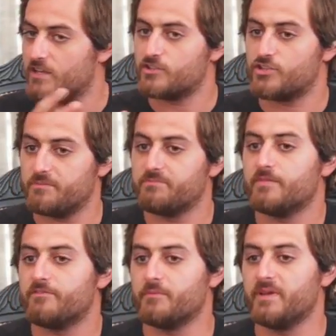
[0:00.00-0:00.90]
It's not a
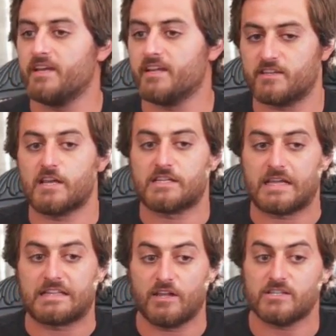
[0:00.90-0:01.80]
gym. For me,
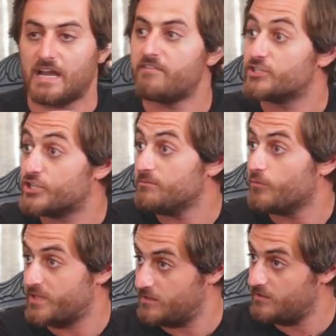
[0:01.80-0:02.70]
it does have a
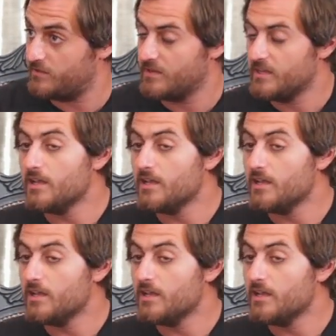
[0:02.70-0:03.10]
gym within it,